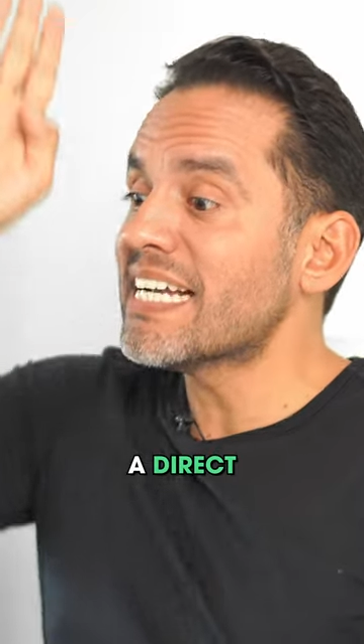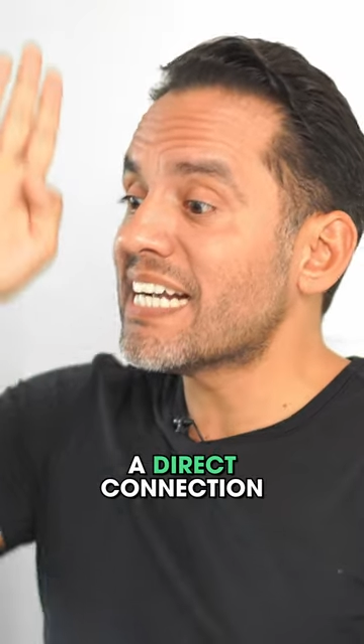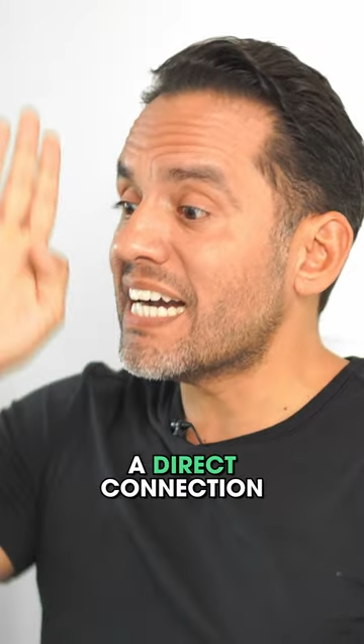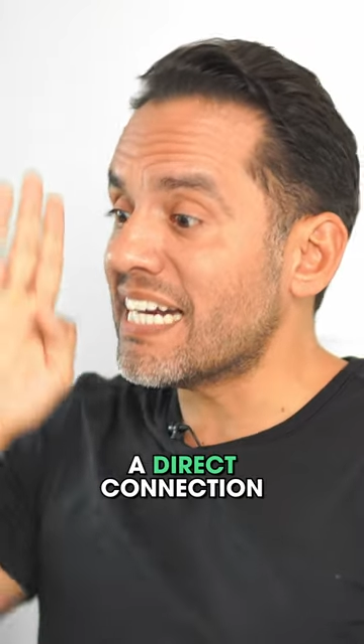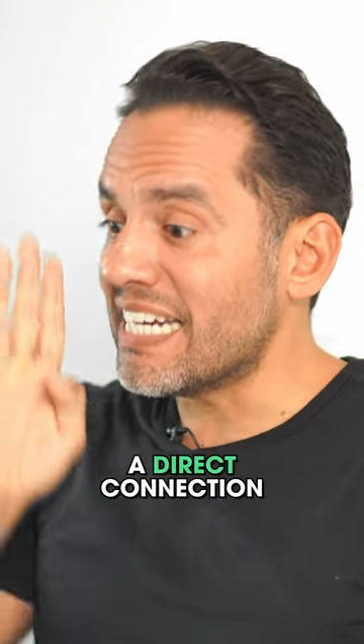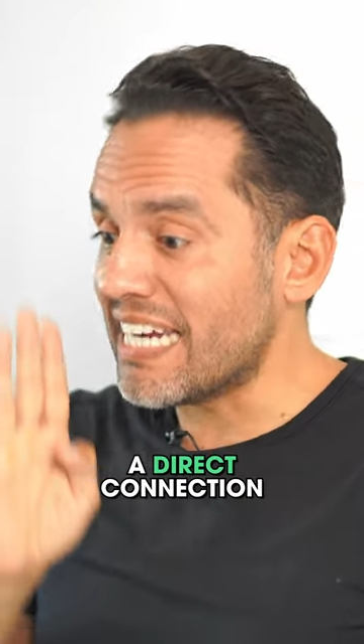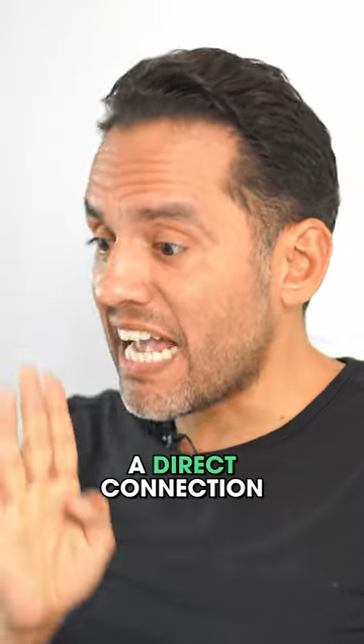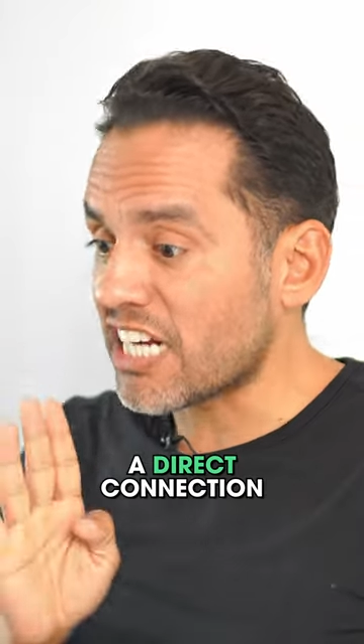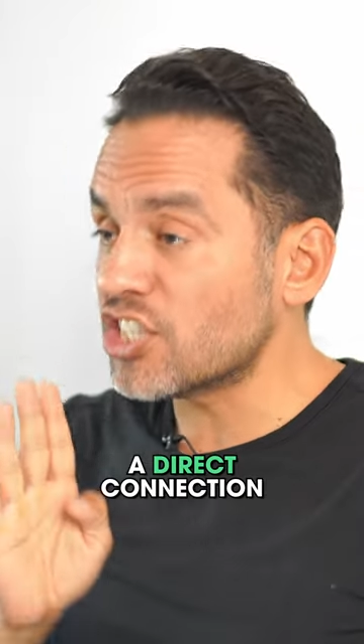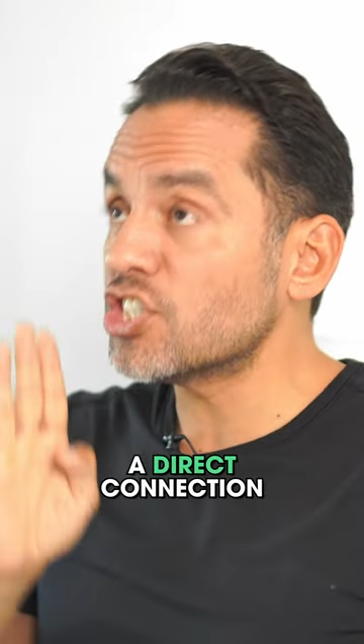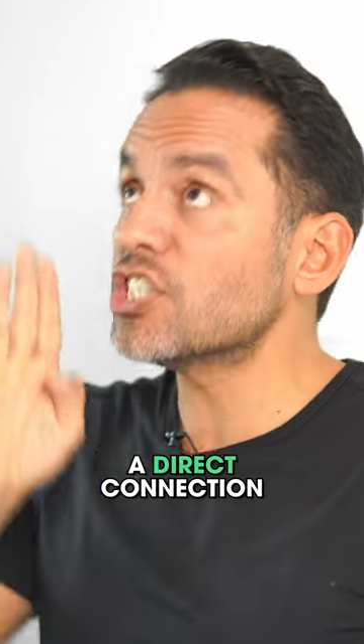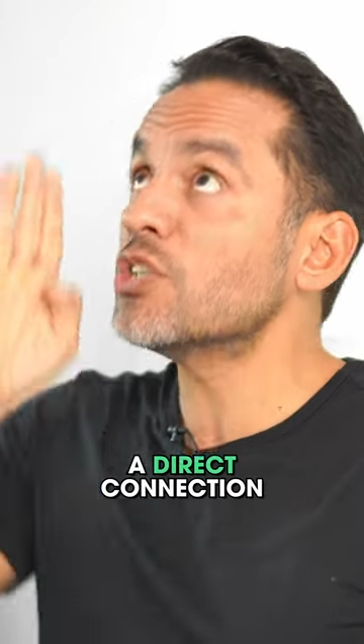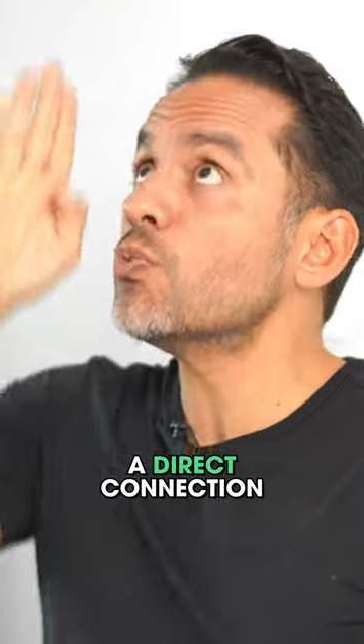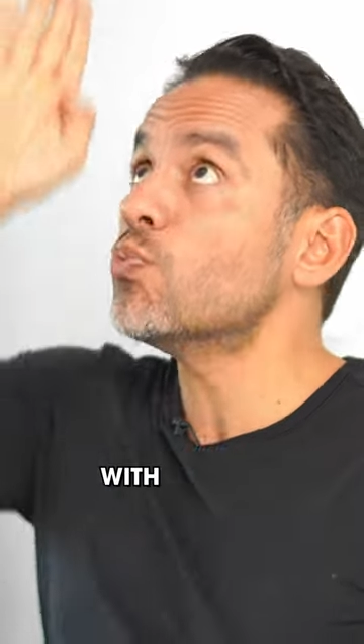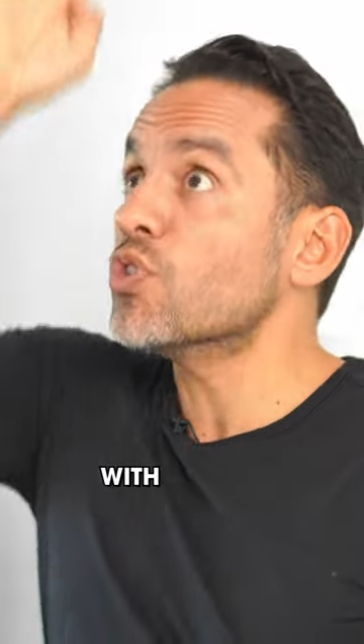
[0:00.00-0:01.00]

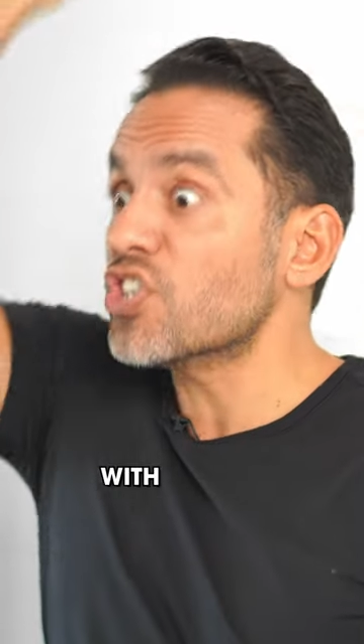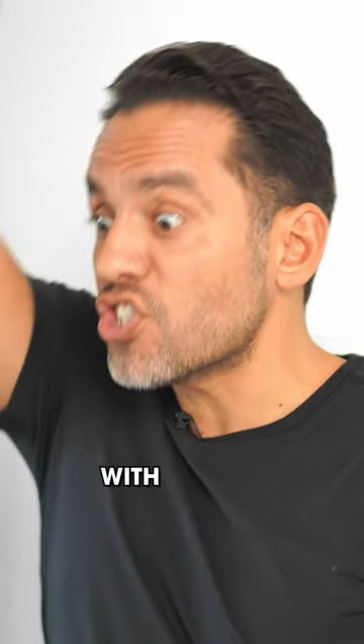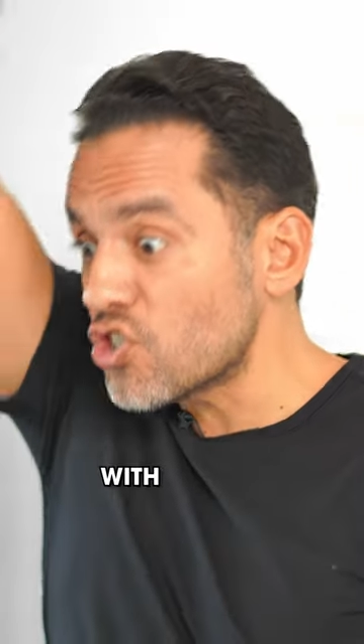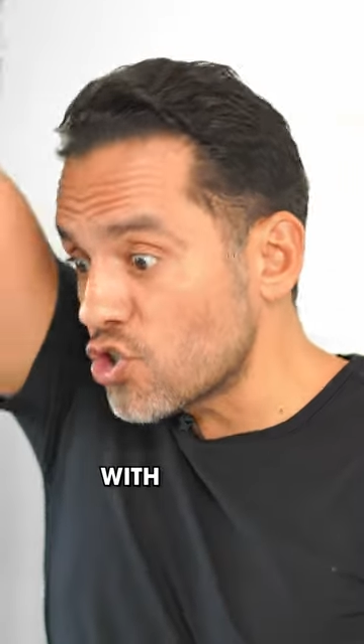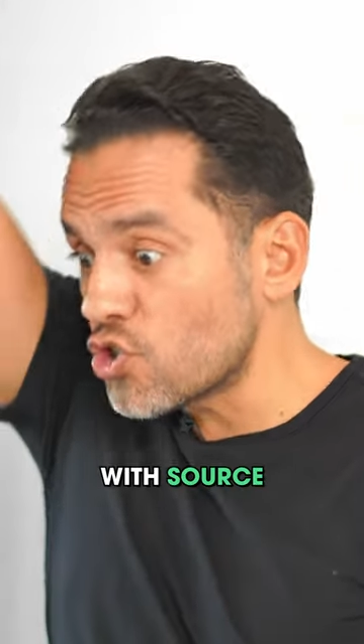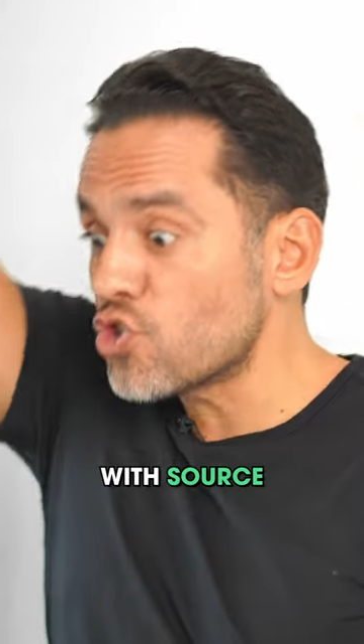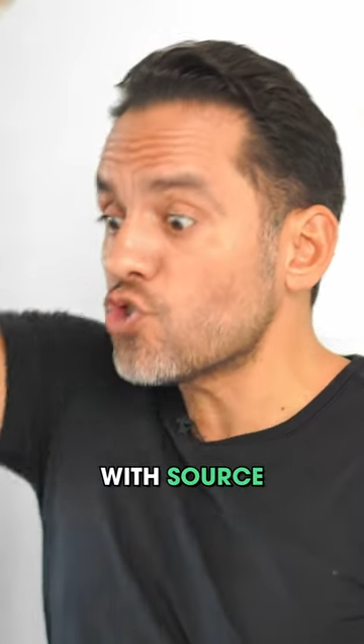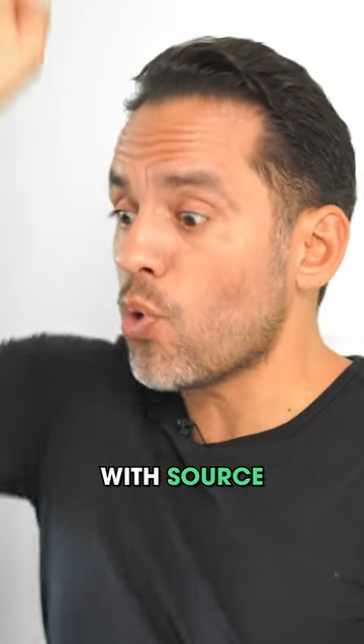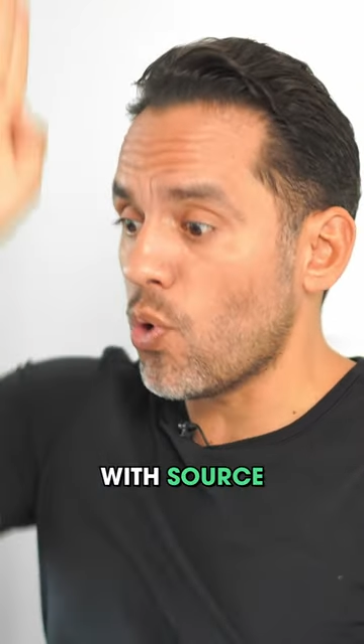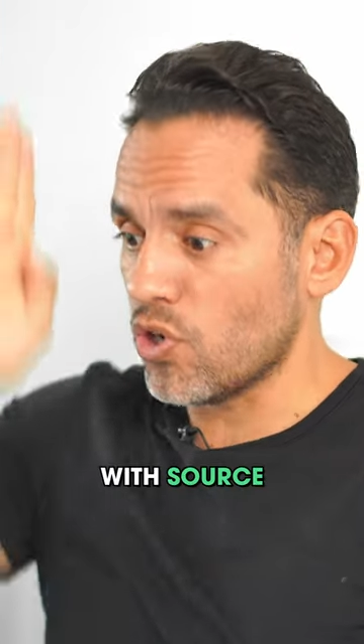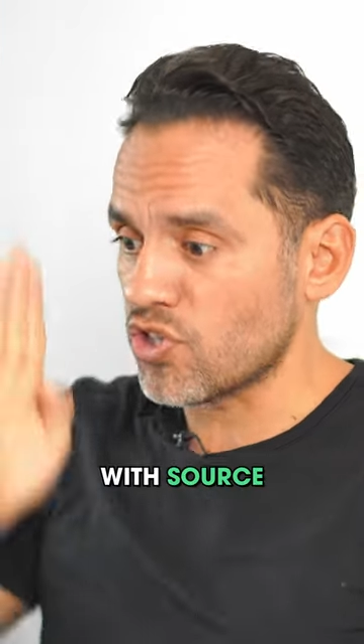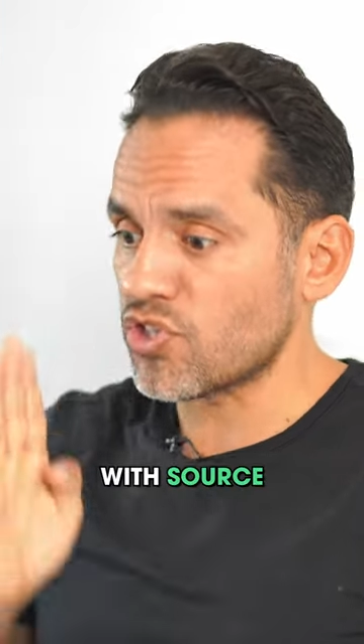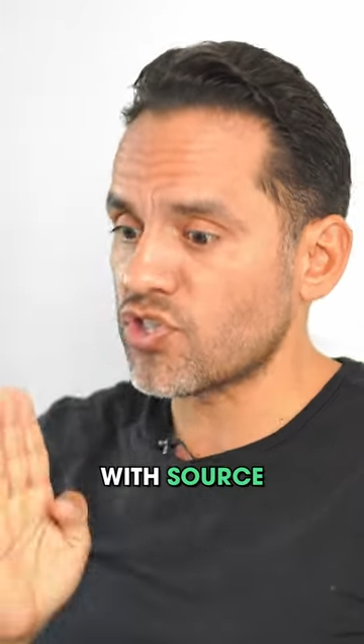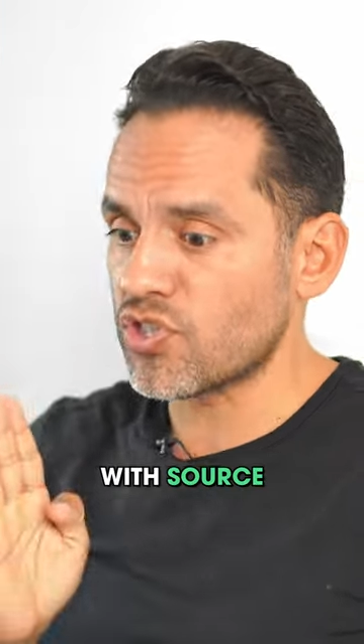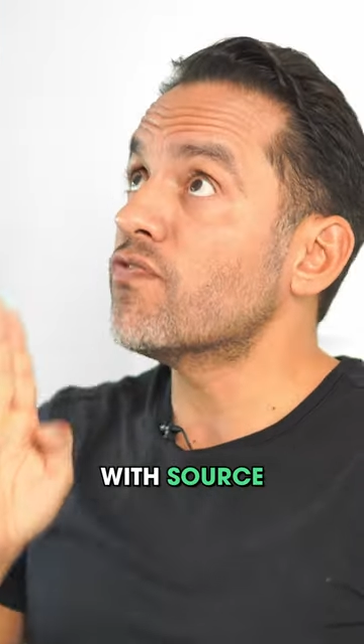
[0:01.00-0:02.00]
connection with
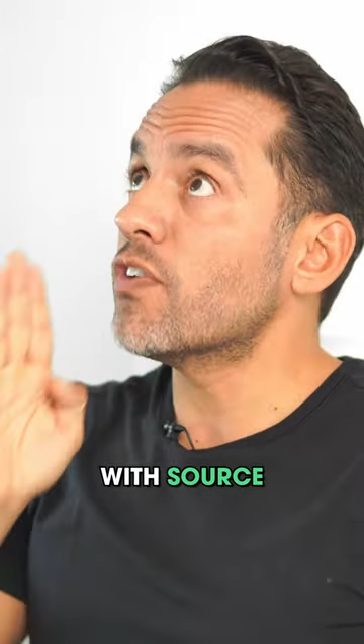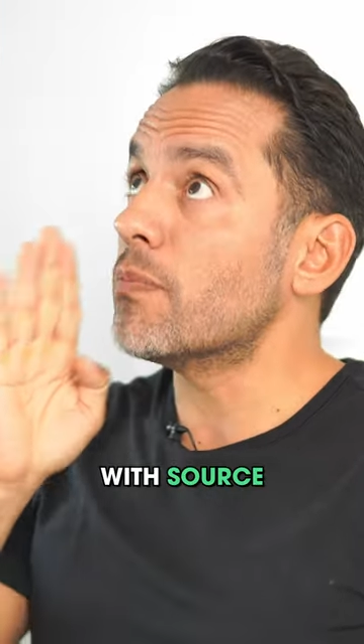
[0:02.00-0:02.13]
Source,